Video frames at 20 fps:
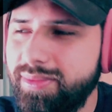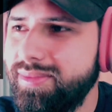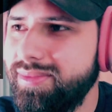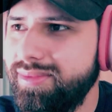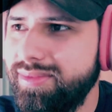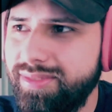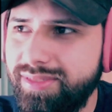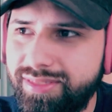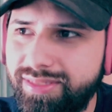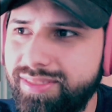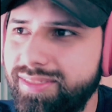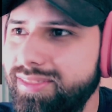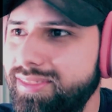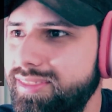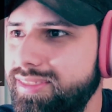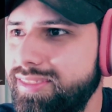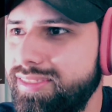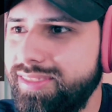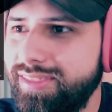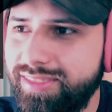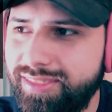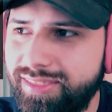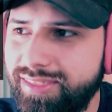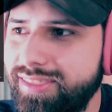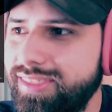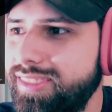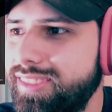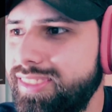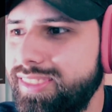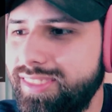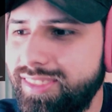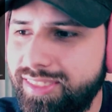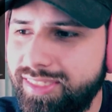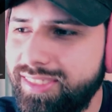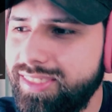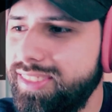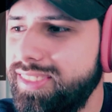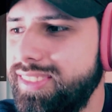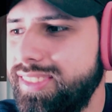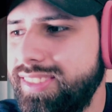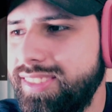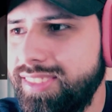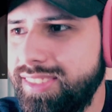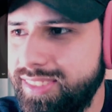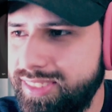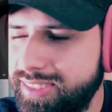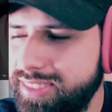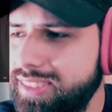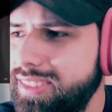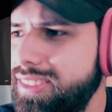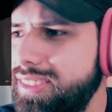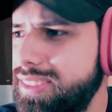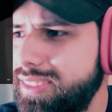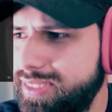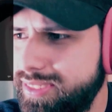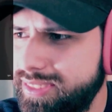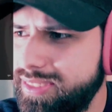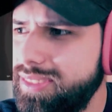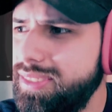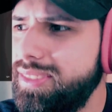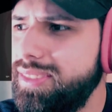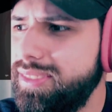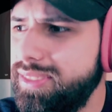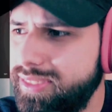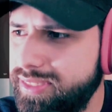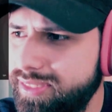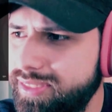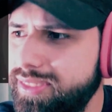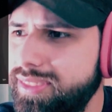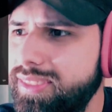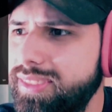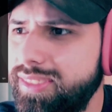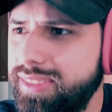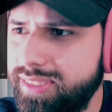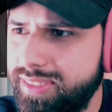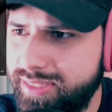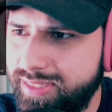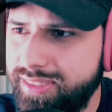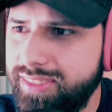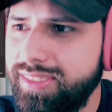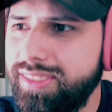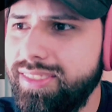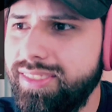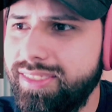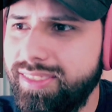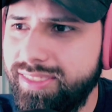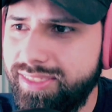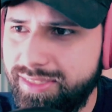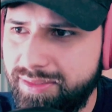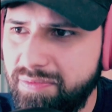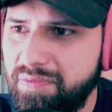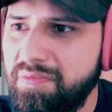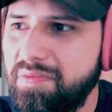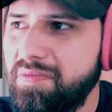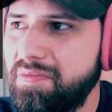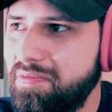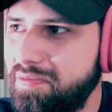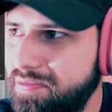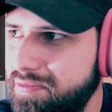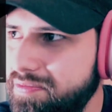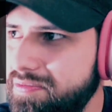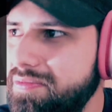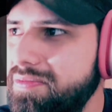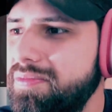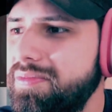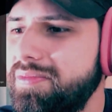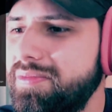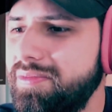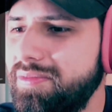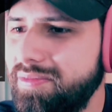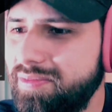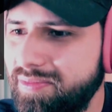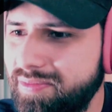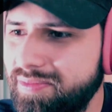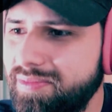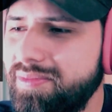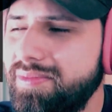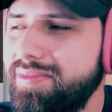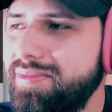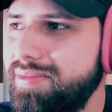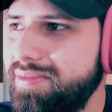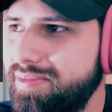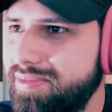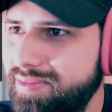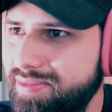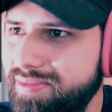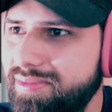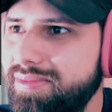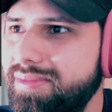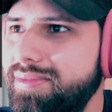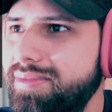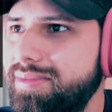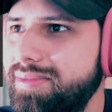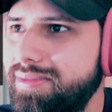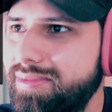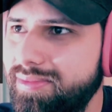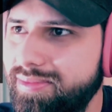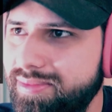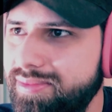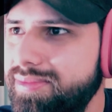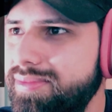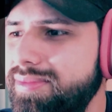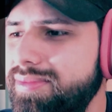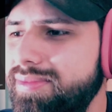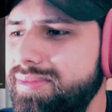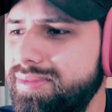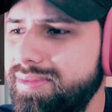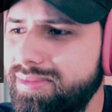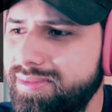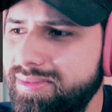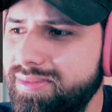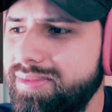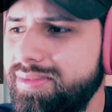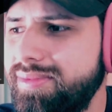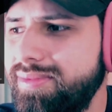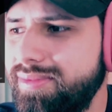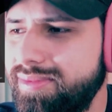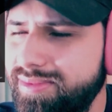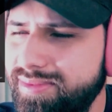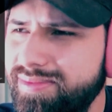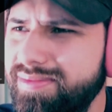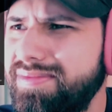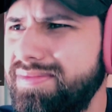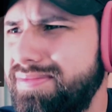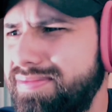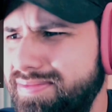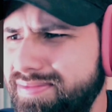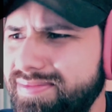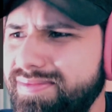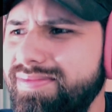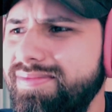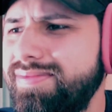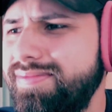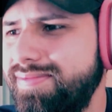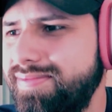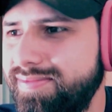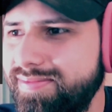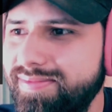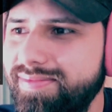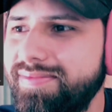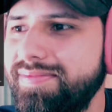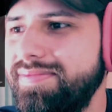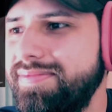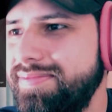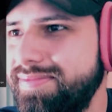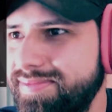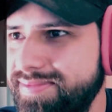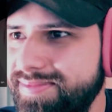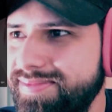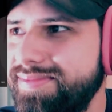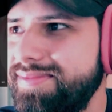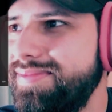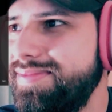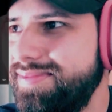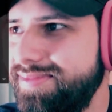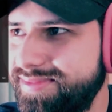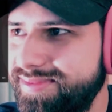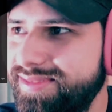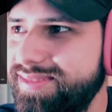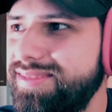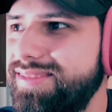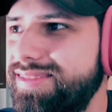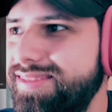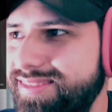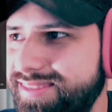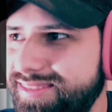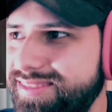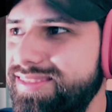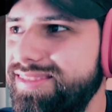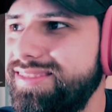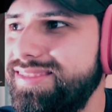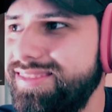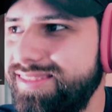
I found myself cocknung toolie. I'm down, but I never down on my knee. Demons